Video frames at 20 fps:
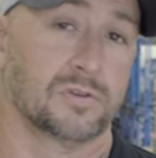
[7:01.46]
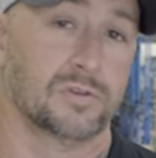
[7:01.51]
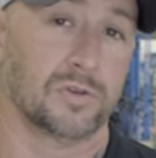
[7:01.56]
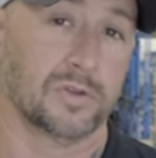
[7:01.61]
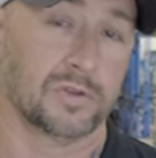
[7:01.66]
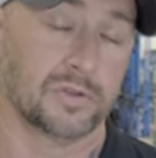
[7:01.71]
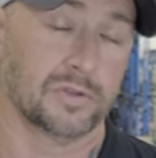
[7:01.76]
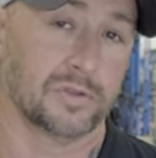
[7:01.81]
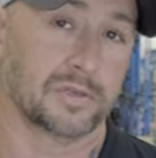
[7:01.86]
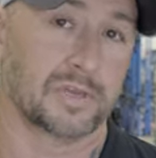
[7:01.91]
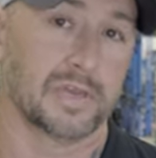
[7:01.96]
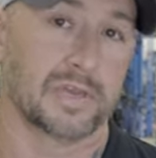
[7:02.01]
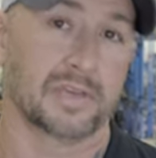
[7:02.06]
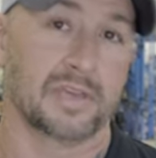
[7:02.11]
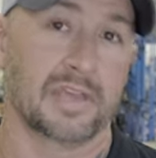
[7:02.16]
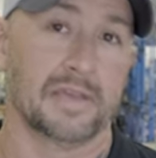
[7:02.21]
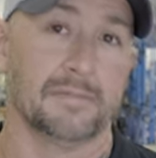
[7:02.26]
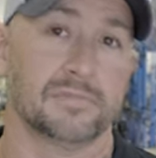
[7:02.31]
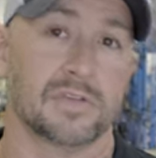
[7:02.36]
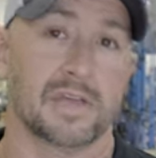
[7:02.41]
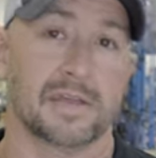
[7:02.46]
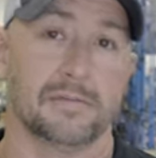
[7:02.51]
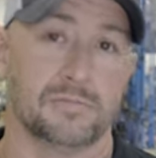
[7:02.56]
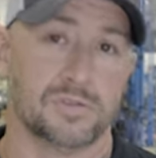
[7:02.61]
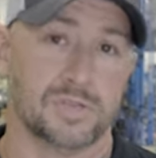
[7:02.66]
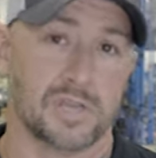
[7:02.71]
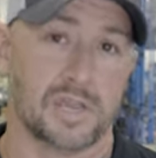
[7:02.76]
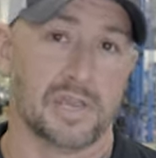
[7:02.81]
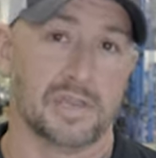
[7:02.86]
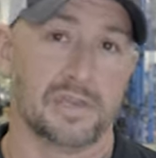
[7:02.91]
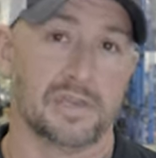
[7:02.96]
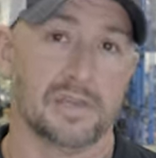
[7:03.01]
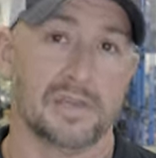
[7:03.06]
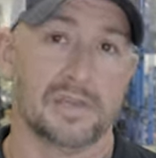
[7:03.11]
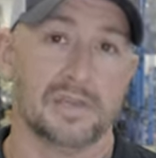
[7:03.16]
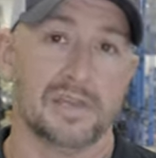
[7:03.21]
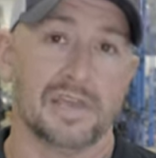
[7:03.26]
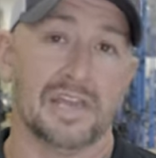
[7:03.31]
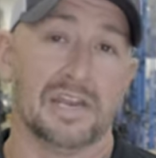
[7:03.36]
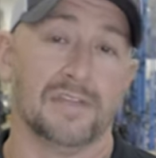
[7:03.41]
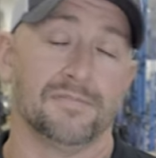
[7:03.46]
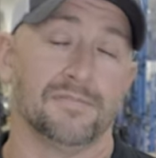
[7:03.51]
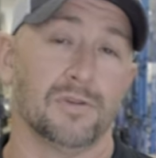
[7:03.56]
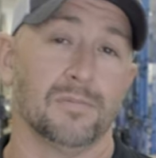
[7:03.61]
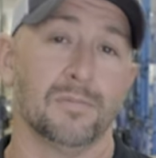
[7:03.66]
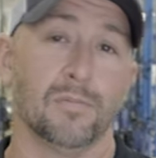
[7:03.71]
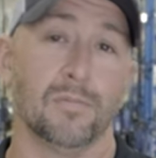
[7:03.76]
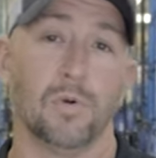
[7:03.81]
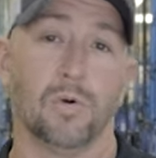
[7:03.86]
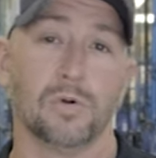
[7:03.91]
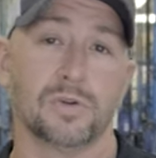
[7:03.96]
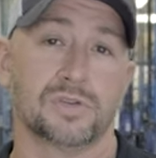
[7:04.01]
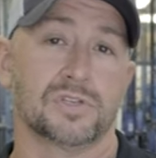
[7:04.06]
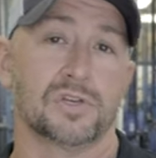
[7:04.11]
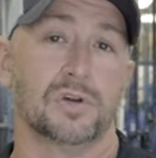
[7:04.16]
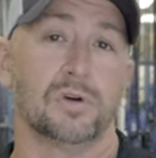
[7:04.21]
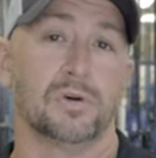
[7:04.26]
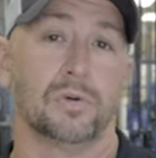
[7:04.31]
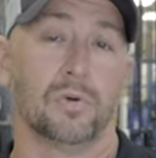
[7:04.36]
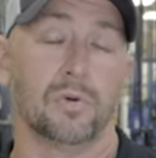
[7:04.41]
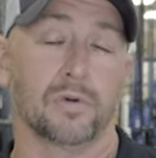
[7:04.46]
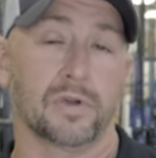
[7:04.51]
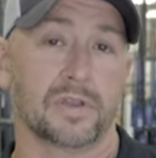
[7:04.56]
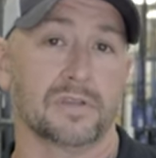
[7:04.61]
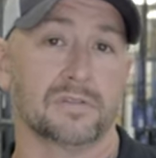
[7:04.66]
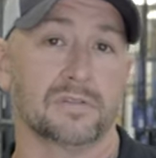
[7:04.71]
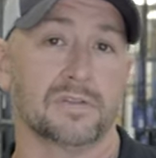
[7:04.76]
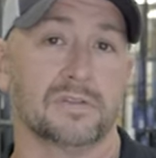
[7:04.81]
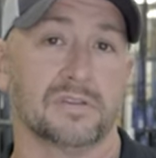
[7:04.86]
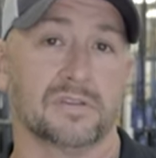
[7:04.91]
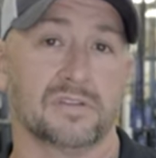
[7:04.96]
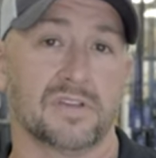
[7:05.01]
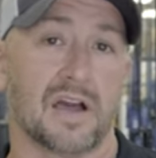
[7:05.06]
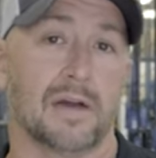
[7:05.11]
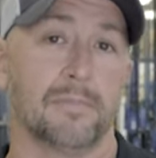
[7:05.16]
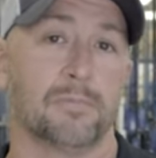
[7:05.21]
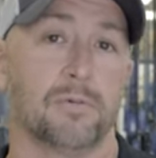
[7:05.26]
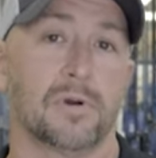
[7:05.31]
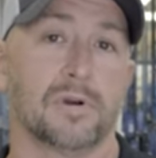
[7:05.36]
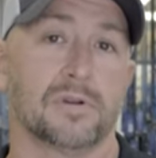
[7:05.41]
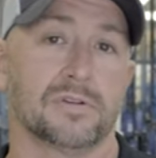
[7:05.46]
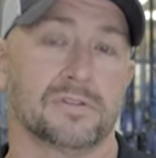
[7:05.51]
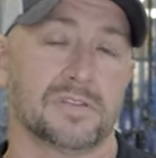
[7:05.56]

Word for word: you can look at Game Type J, and if you're more so oriented to topwater,